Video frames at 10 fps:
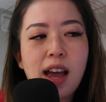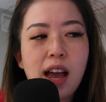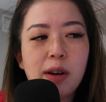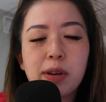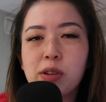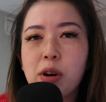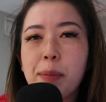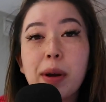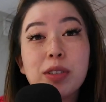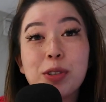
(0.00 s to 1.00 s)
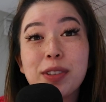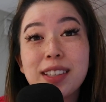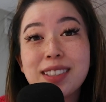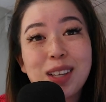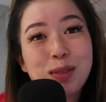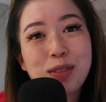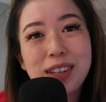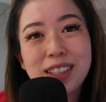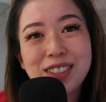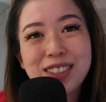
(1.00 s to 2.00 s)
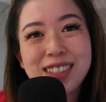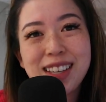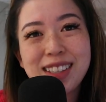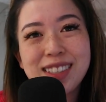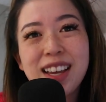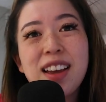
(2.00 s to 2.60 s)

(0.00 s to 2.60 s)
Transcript: how I go about doing these types of textured sets.